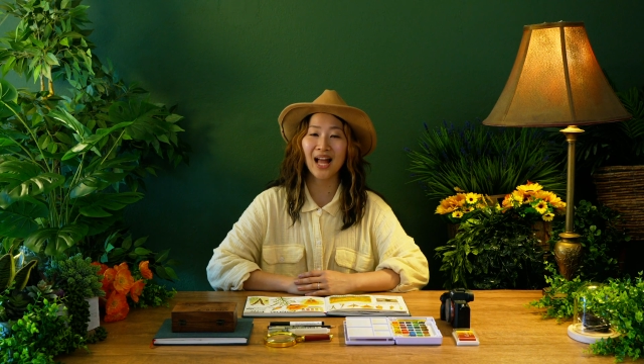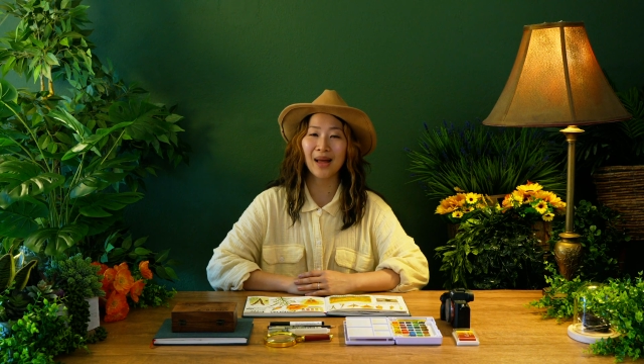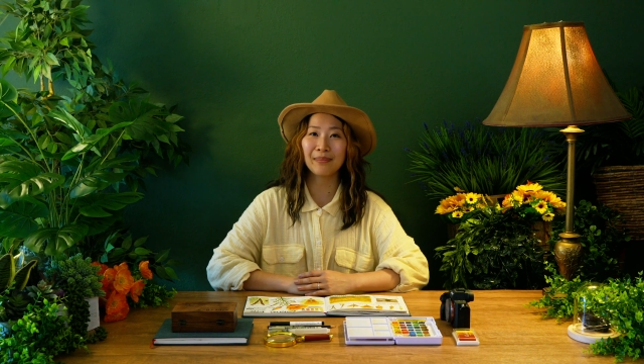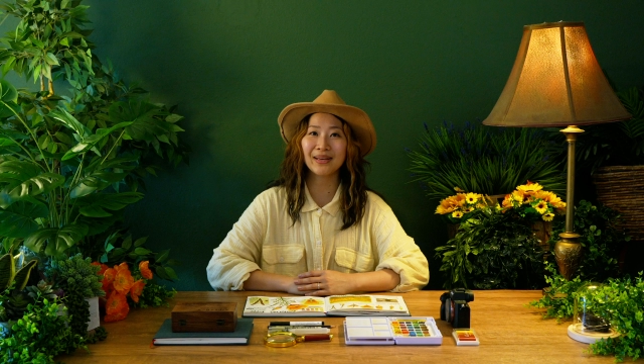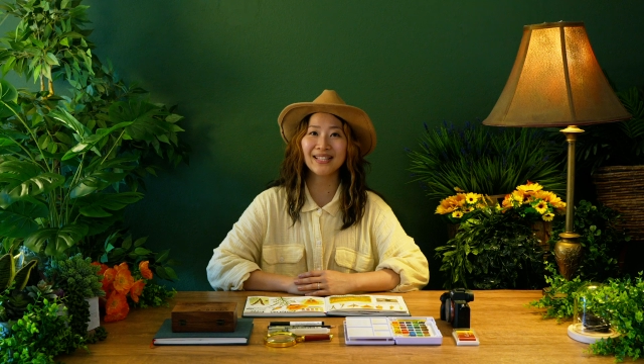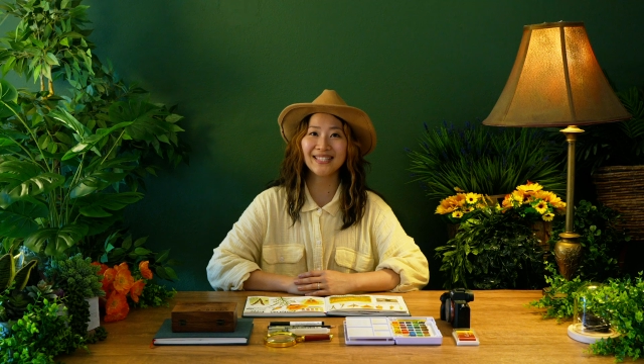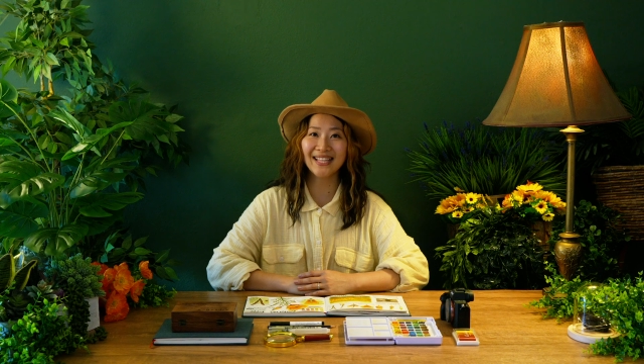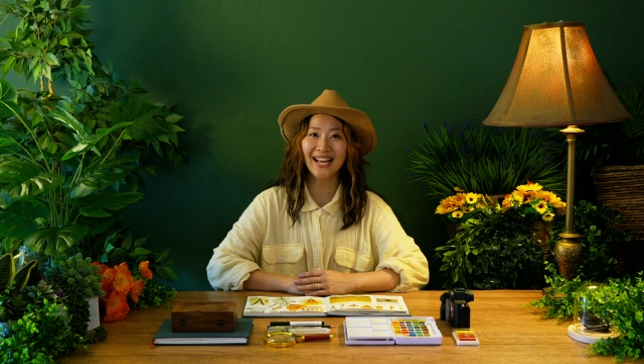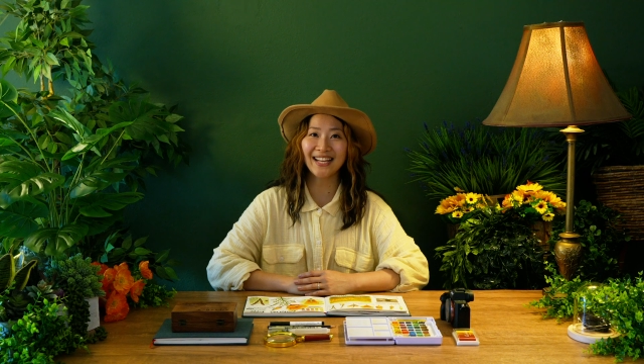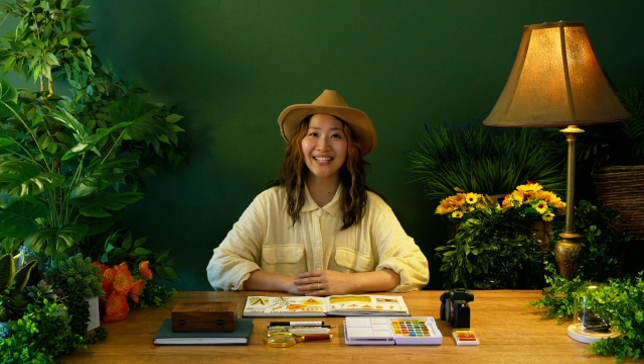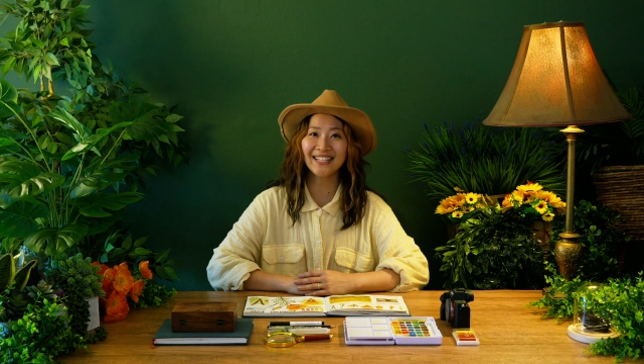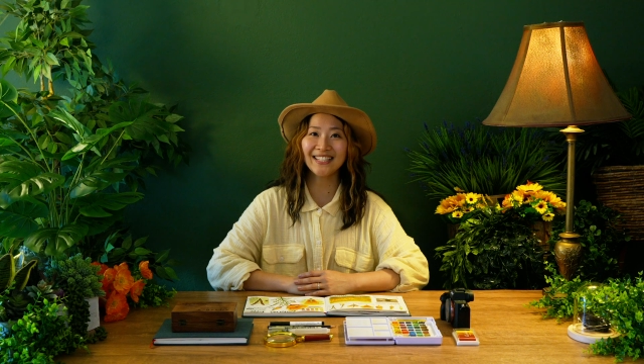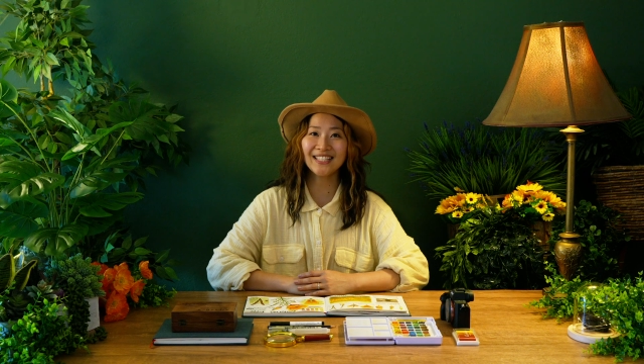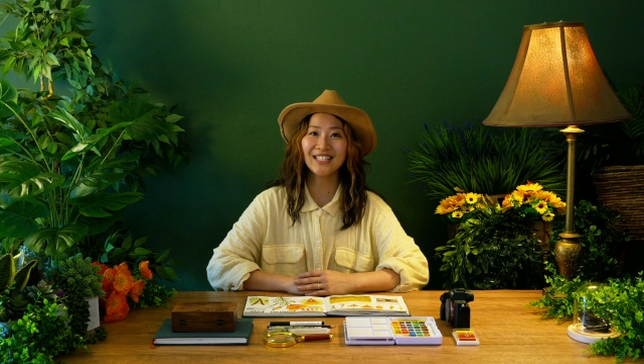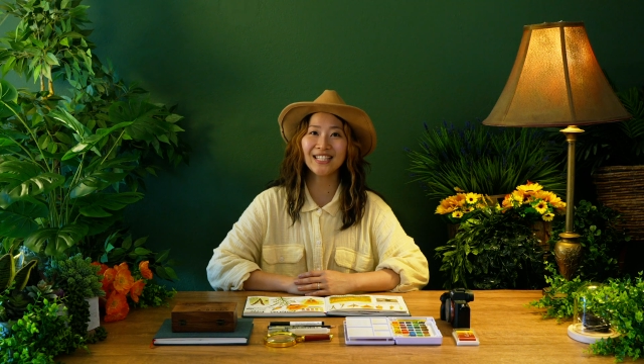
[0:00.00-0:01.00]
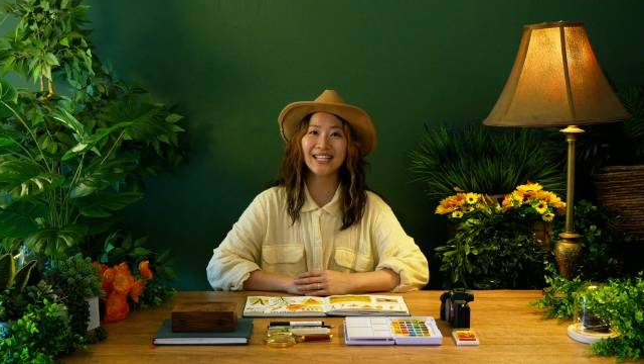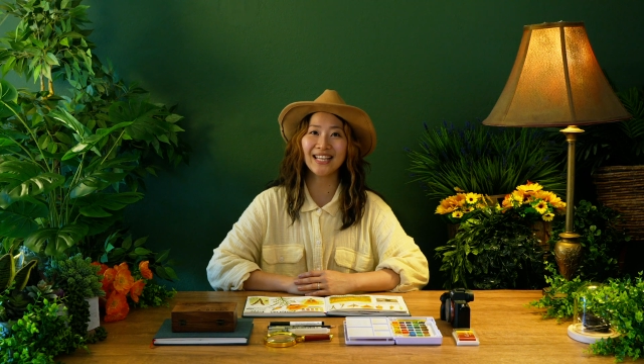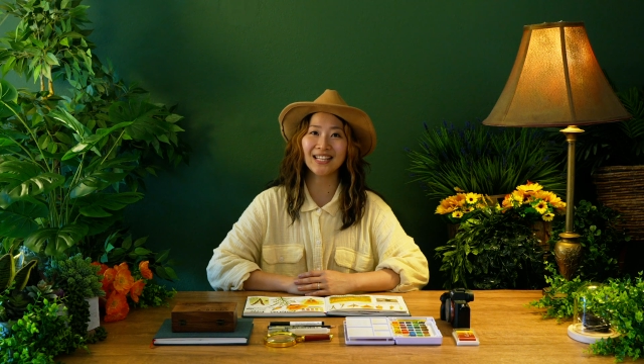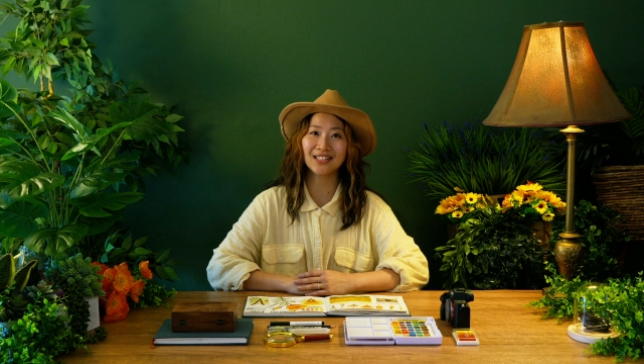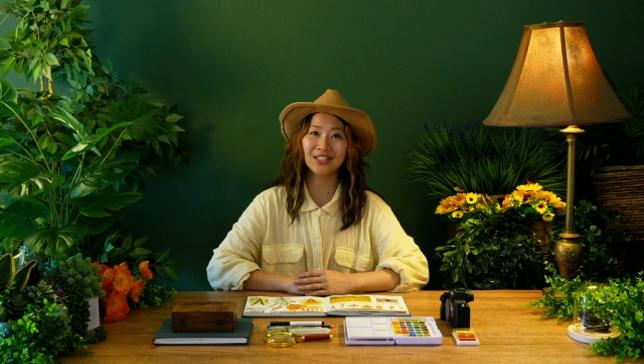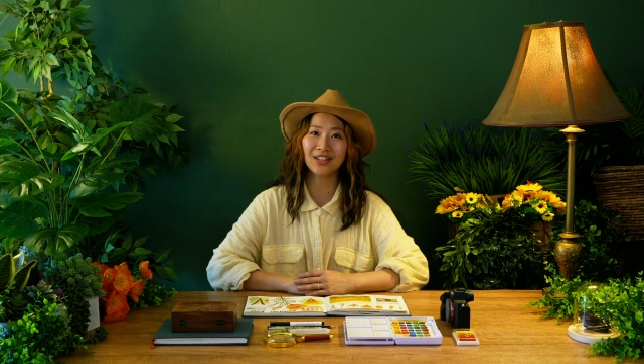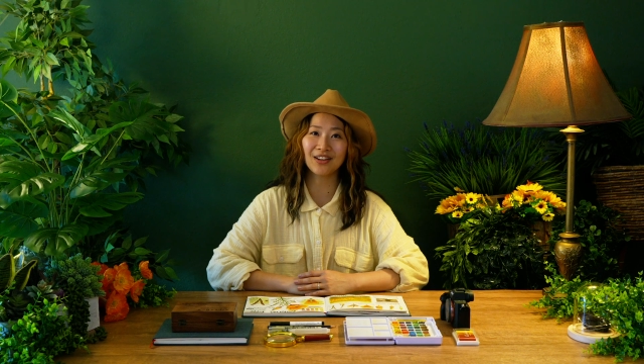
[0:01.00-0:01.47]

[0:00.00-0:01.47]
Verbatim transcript: I'm excited to get